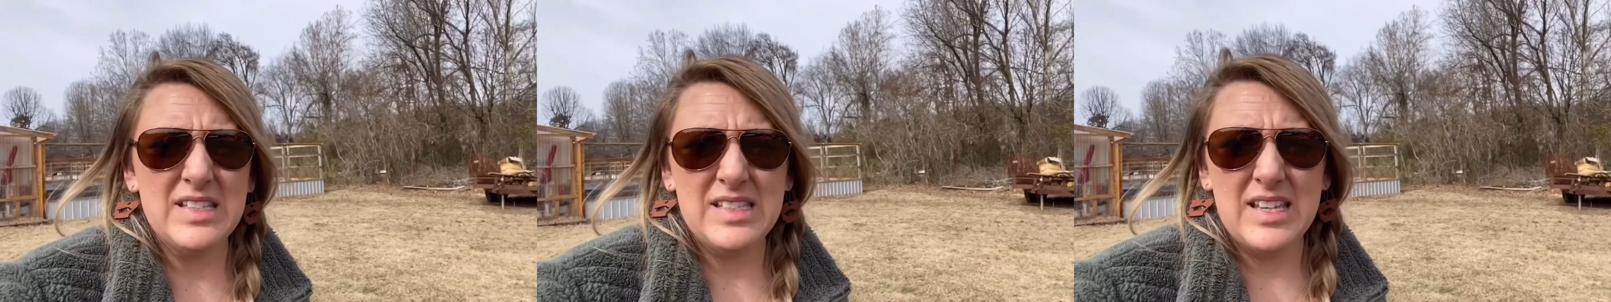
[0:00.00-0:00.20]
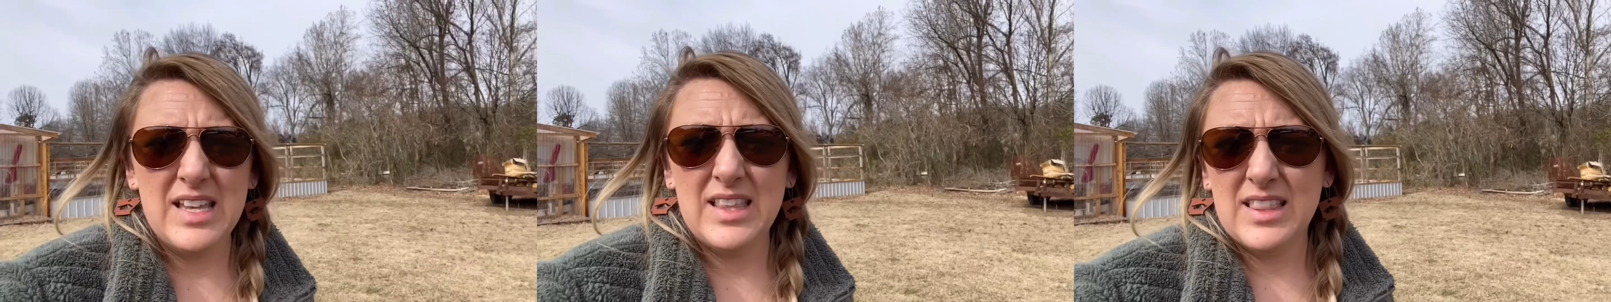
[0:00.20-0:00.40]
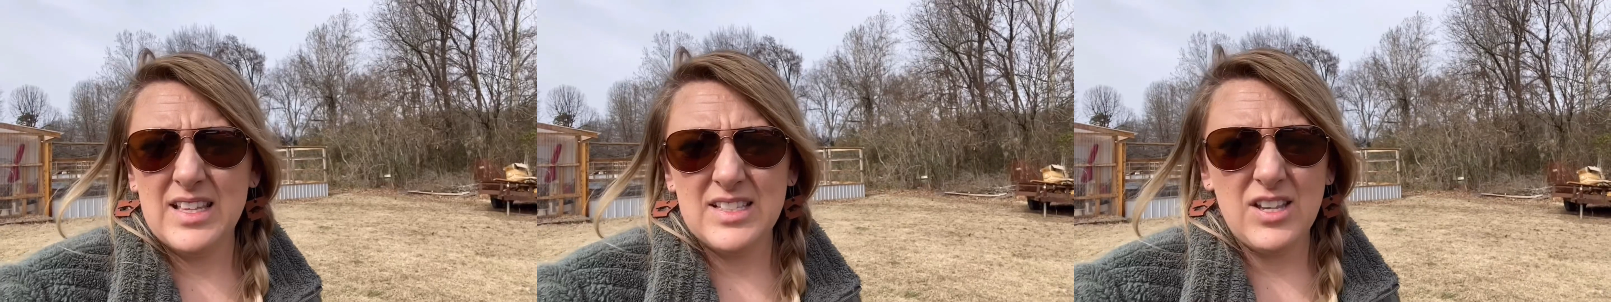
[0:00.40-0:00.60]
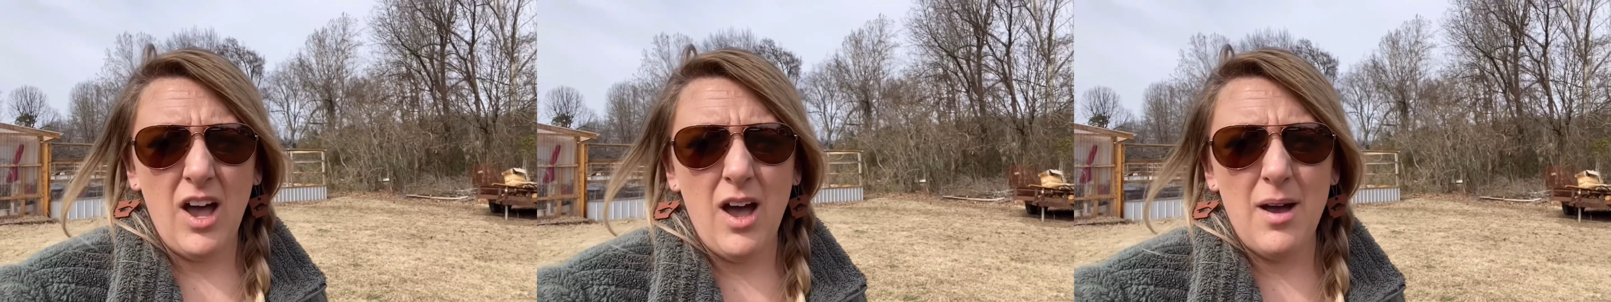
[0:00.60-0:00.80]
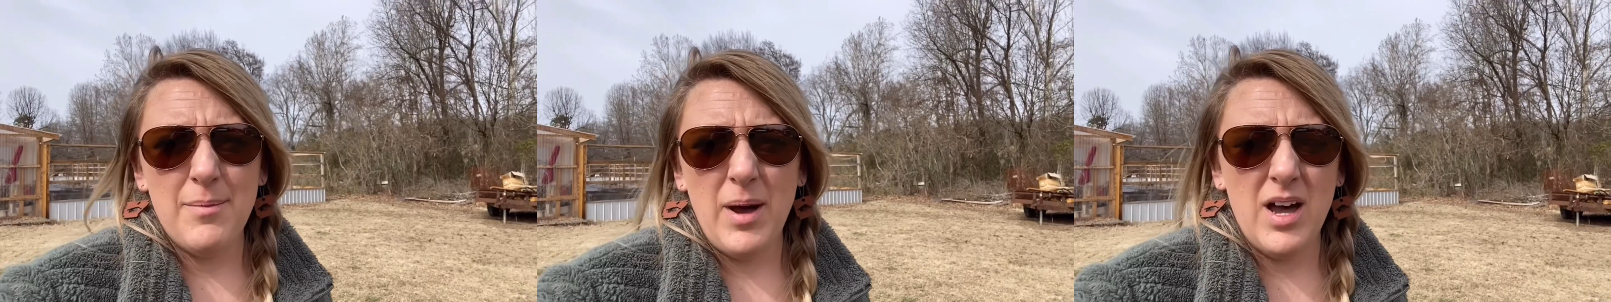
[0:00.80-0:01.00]
can see that this
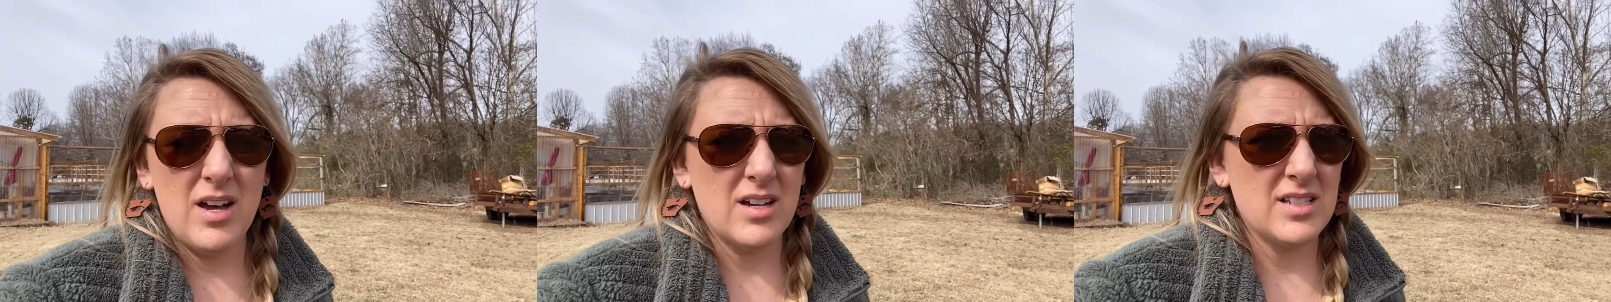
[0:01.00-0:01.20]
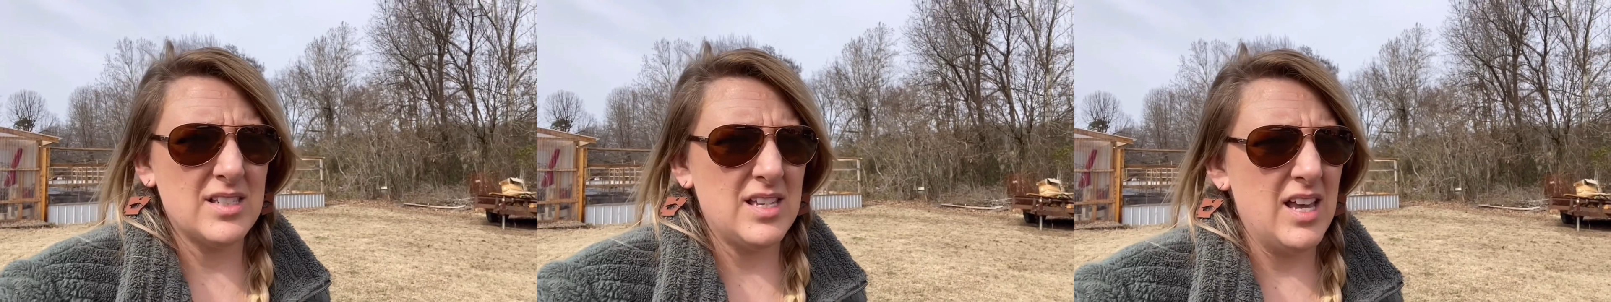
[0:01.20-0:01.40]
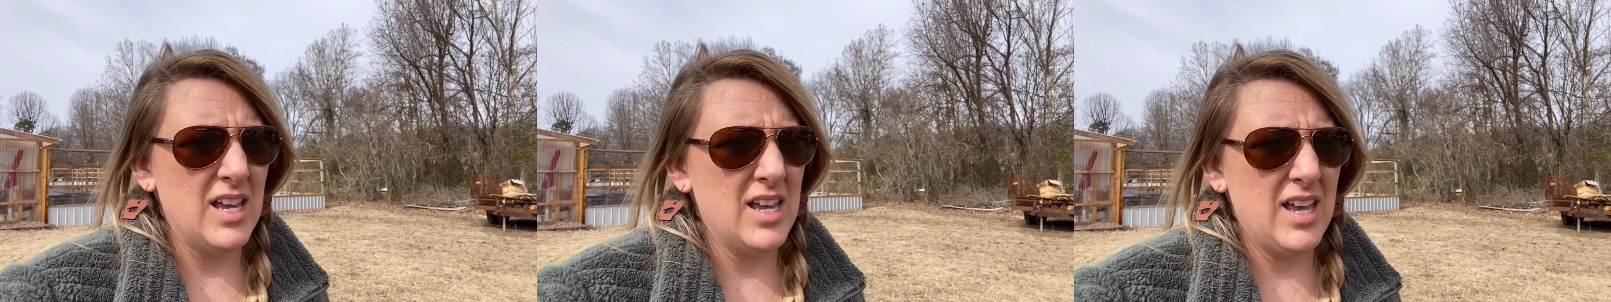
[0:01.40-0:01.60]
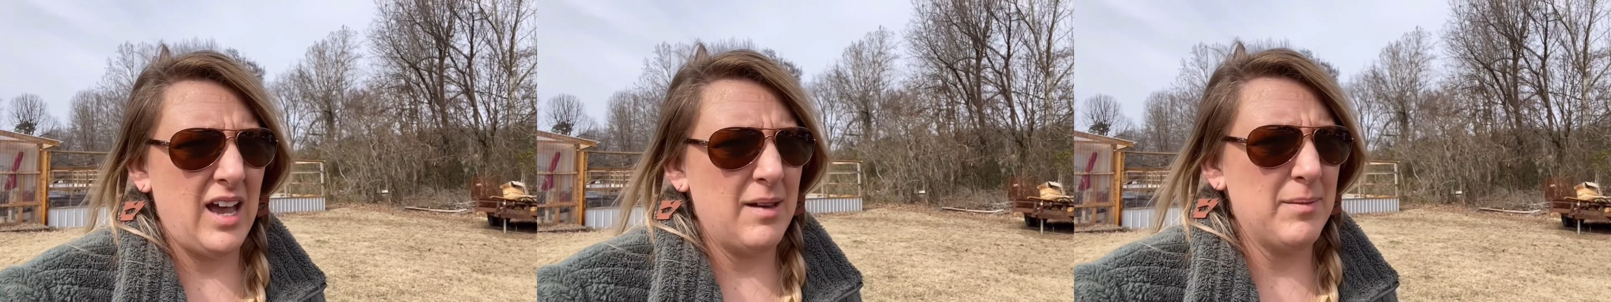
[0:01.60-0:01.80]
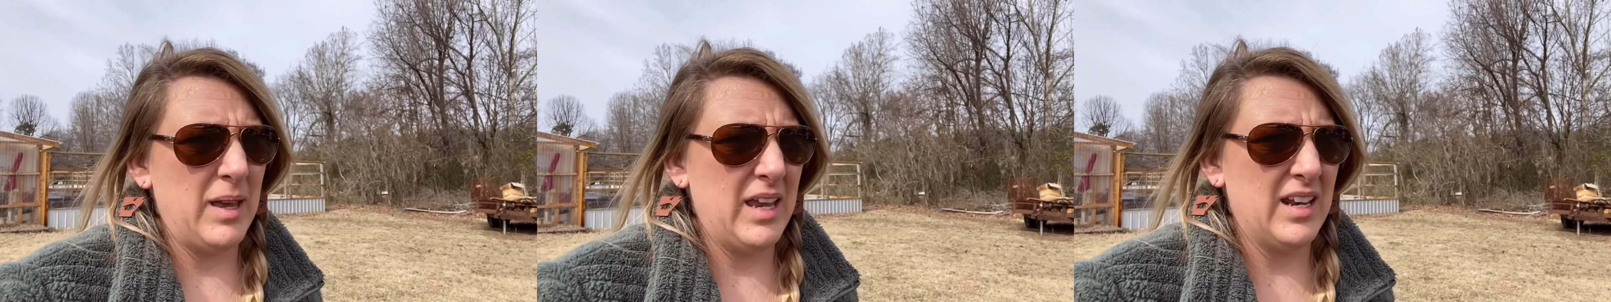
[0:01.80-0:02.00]
hot box,
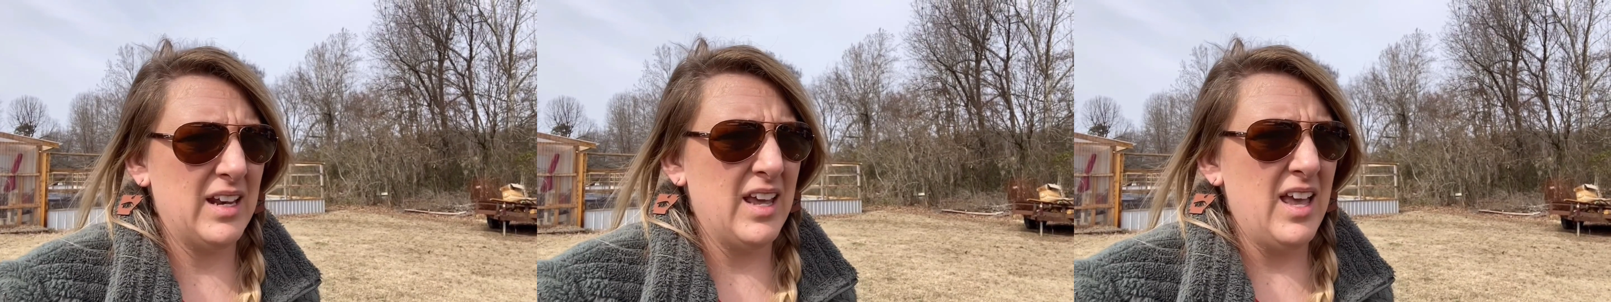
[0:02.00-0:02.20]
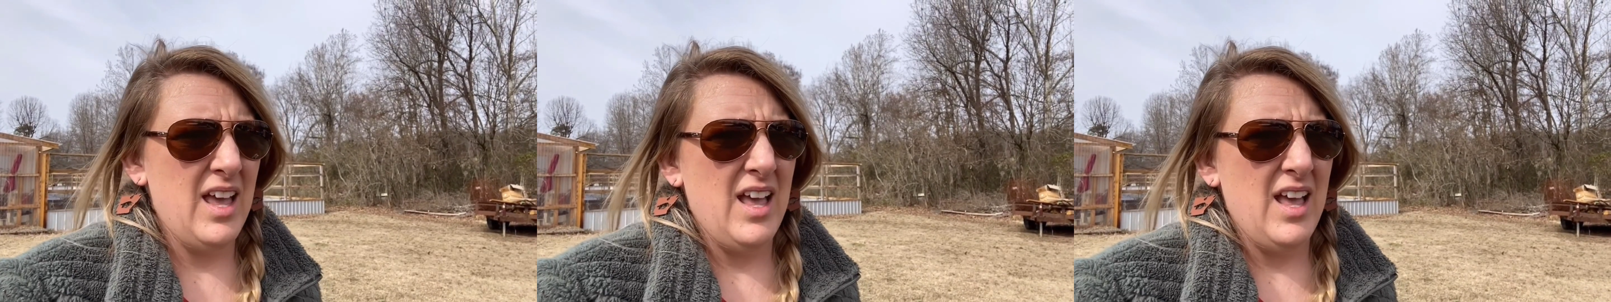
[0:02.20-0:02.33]
I mean,